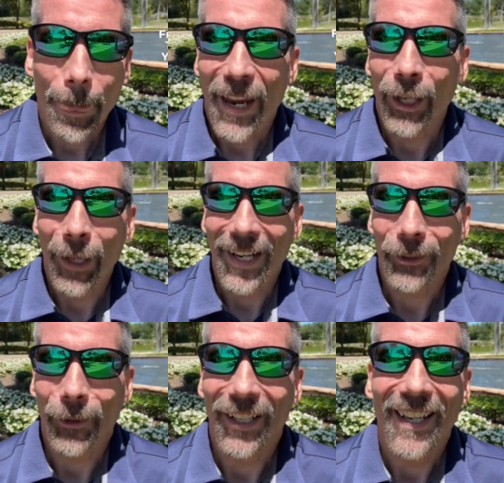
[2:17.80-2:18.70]
And
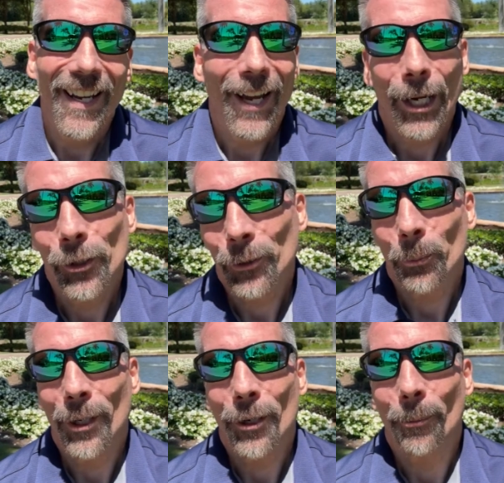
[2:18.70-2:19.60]
lastly, I just
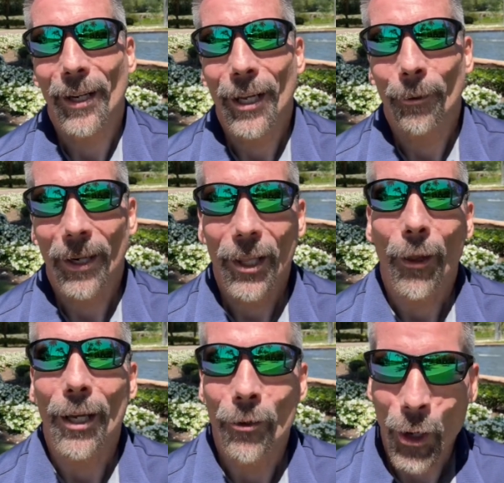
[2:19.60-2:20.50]
wanted to reiterate
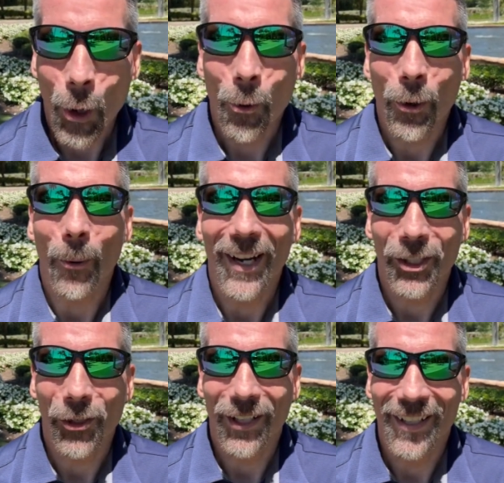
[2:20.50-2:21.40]
that no
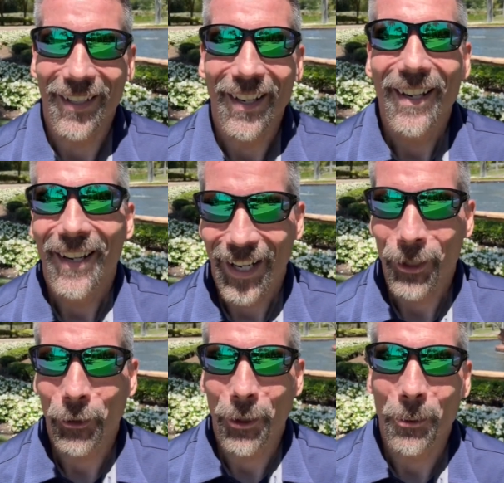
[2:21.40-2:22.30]
question
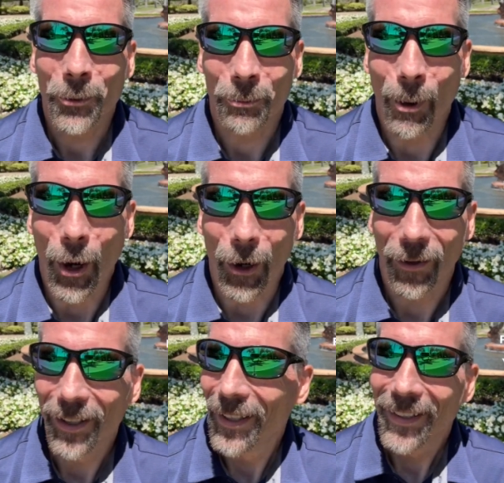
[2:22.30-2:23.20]
is too small.
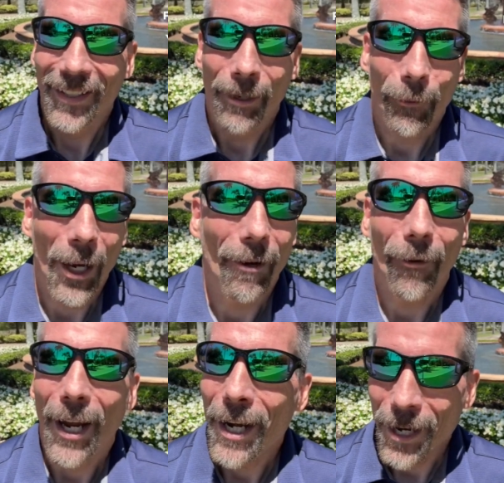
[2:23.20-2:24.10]
If you have
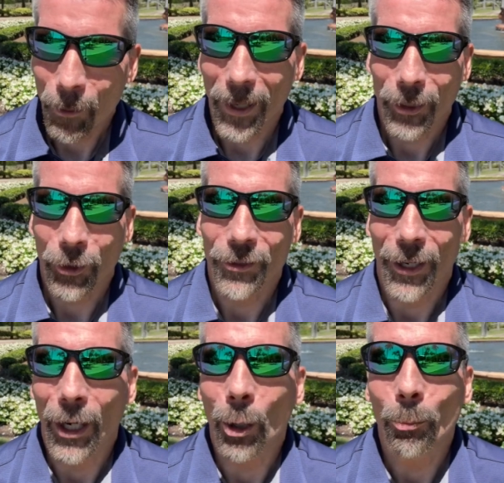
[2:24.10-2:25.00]
any questions at
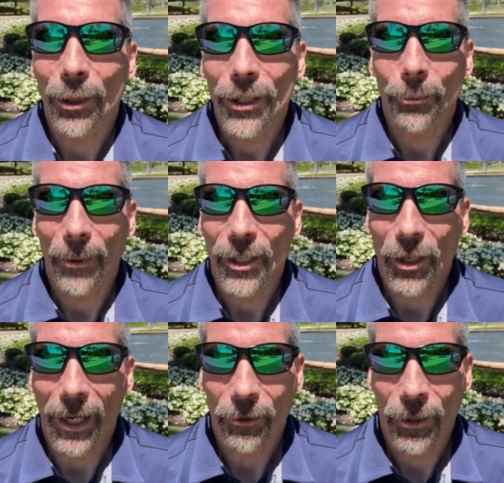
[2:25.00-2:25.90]
all, please reach
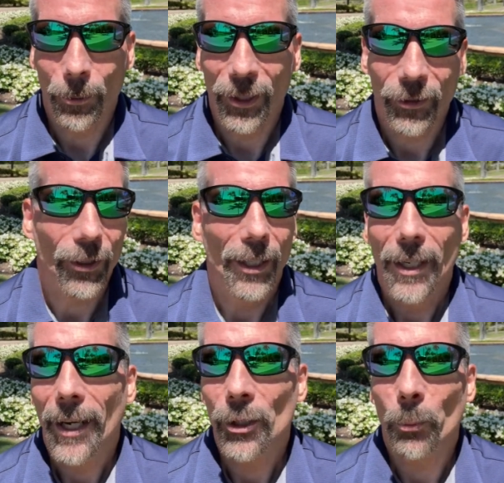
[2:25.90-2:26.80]
out to us
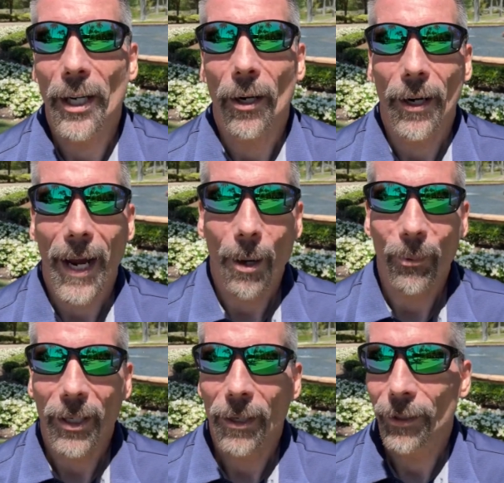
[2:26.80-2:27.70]
as we are
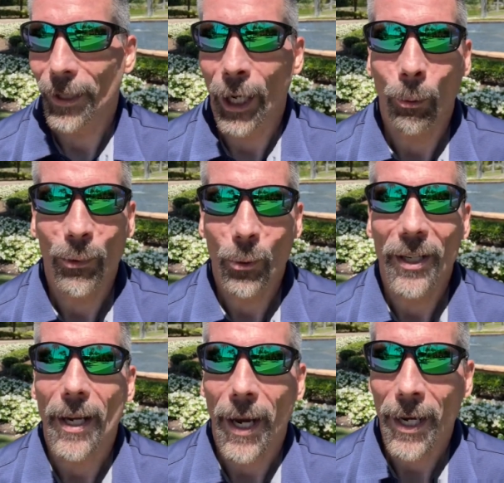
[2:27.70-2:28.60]
happy to help you
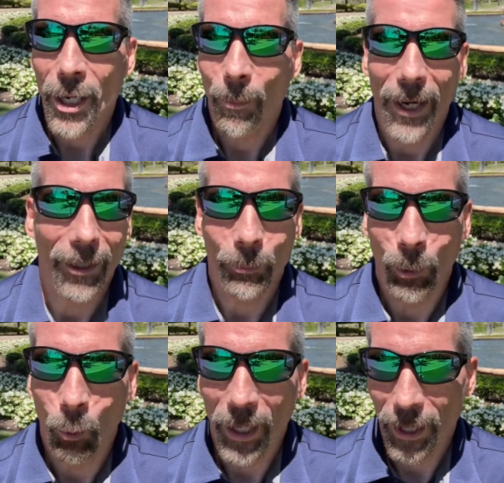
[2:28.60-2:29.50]
in any
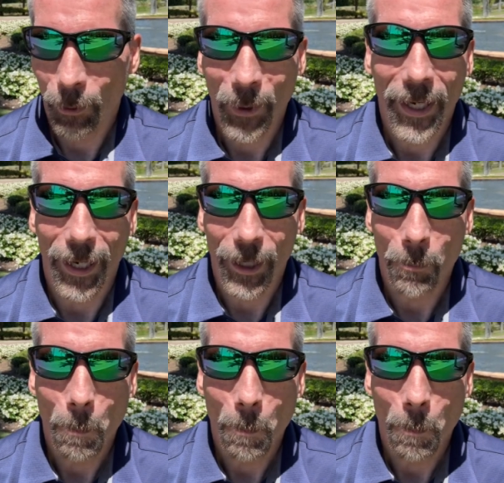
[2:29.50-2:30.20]
possible way that we can.